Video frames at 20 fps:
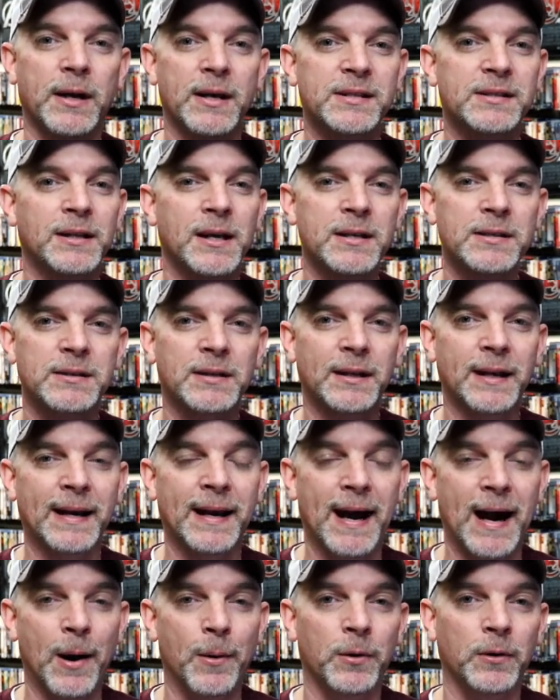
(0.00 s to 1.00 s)
It's less than
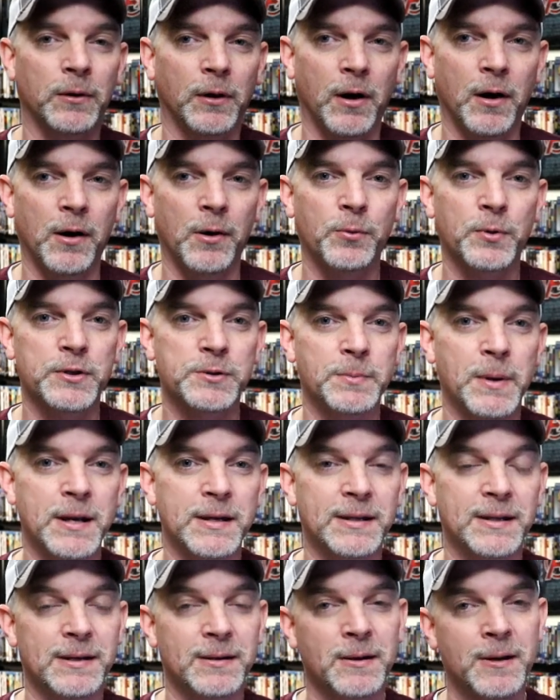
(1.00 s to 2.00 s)
an hour long, which
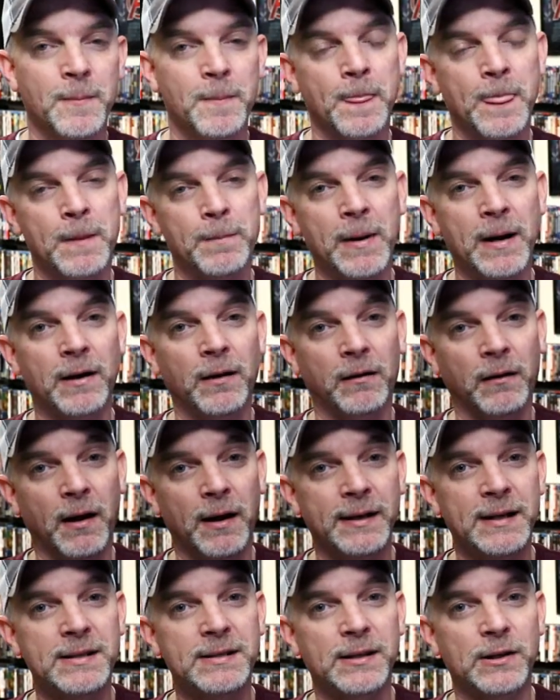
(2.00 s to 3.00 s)
made it made it a
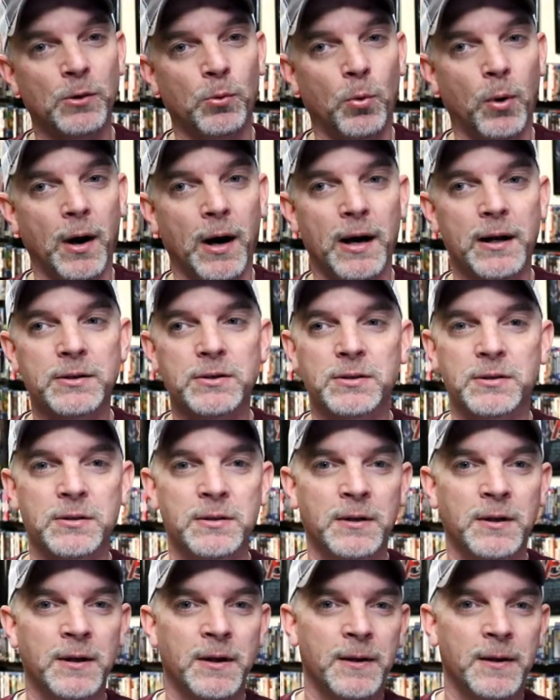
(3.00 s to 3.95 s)
lot easy to watch.